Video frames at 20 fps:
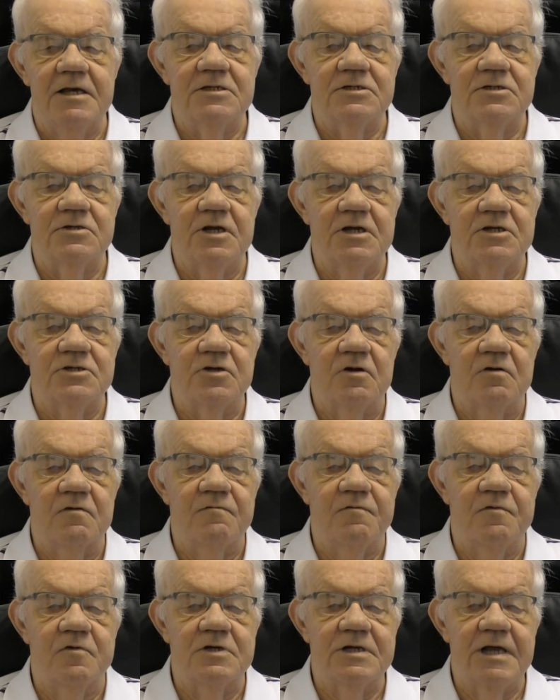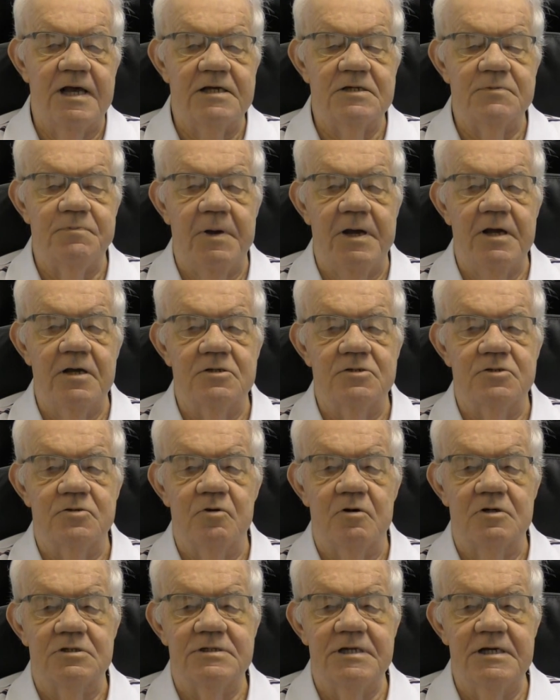and the tax threshold for
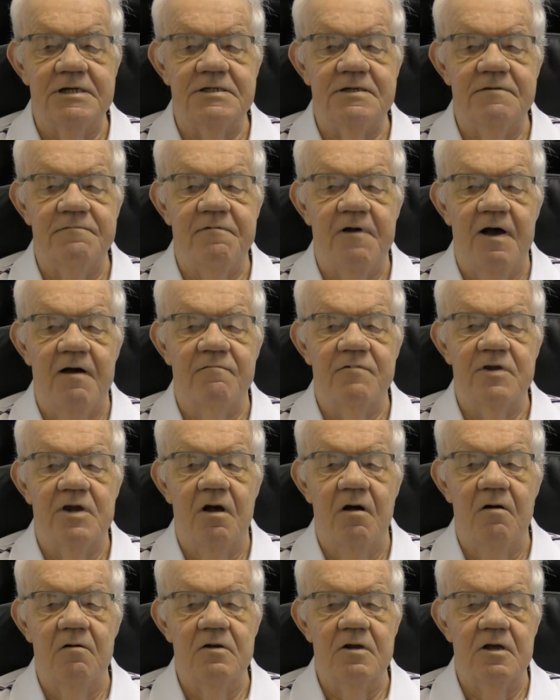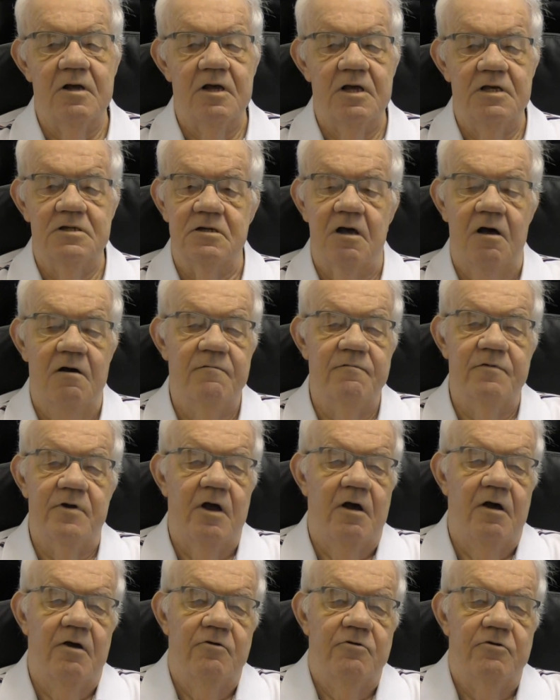taxpayers who are 65 and older
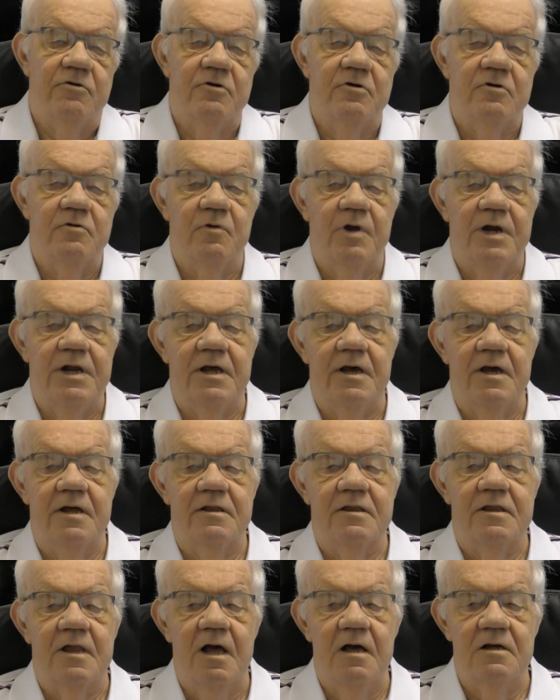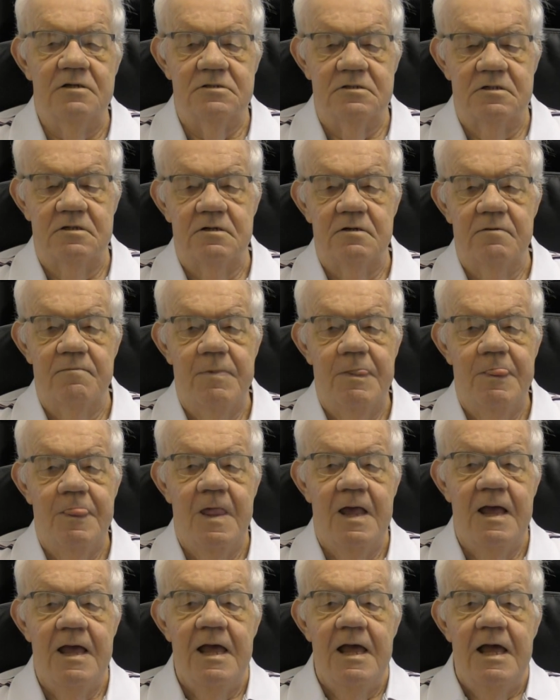is over
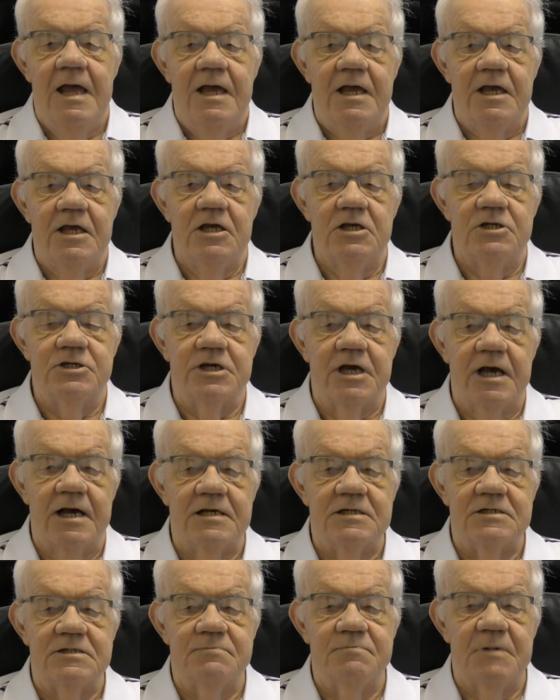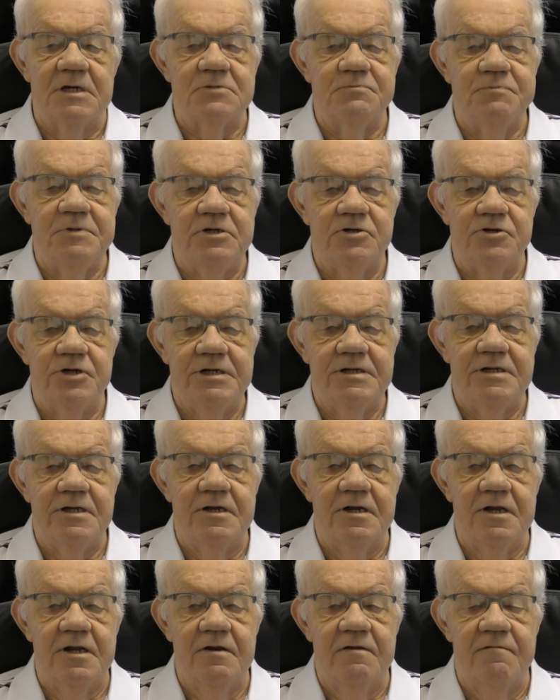128,000. Each case
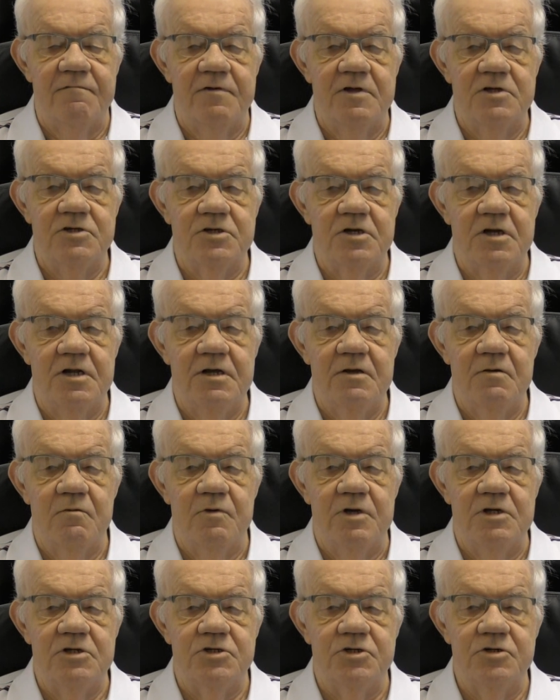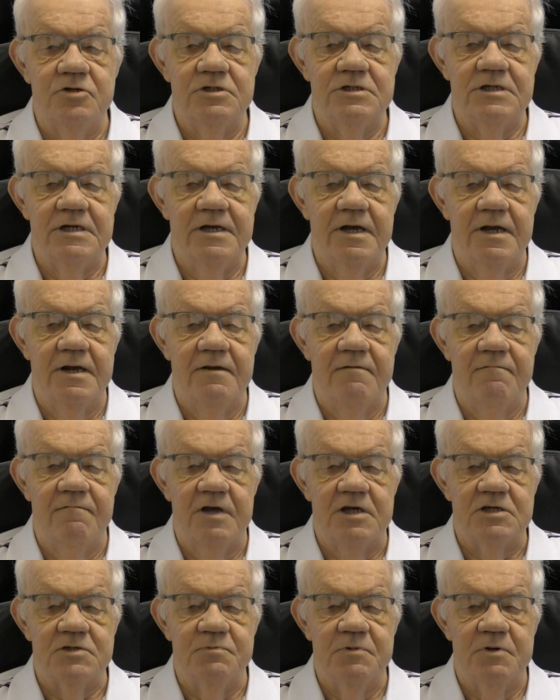must be treated individually when
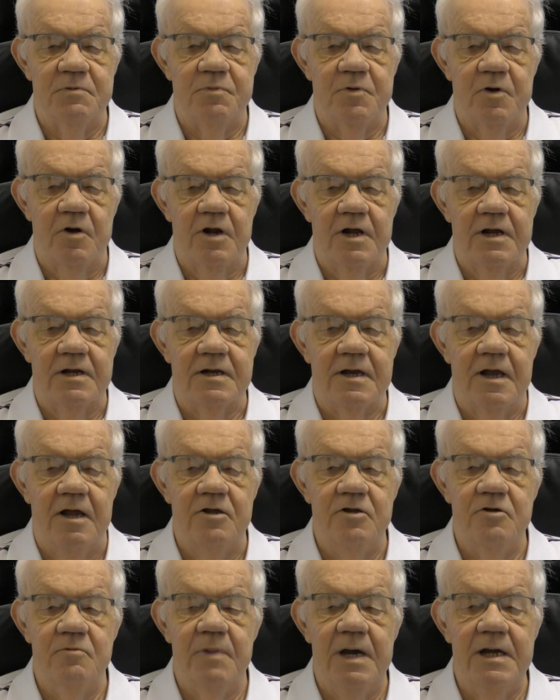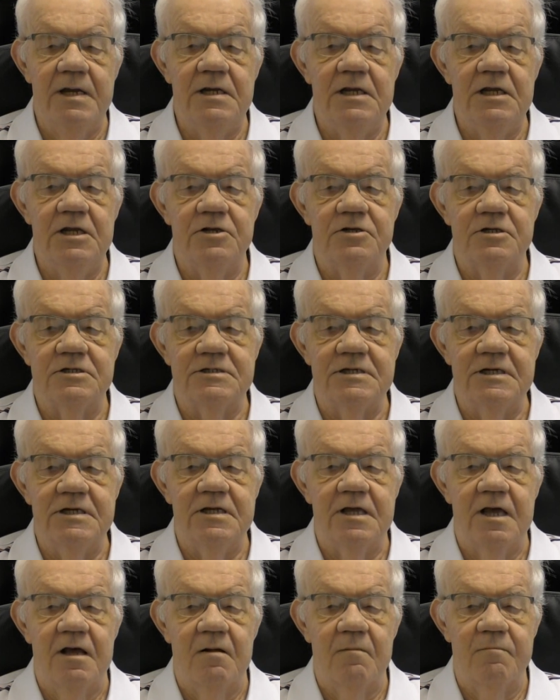choosing an investment product, and you may
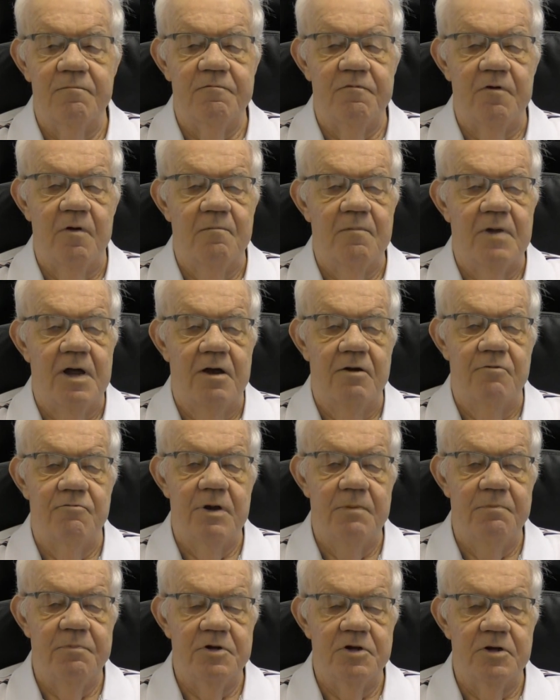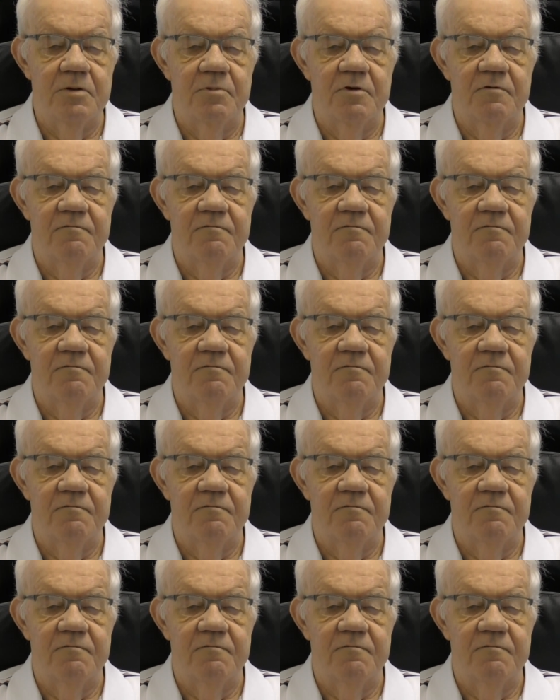need to seek help from a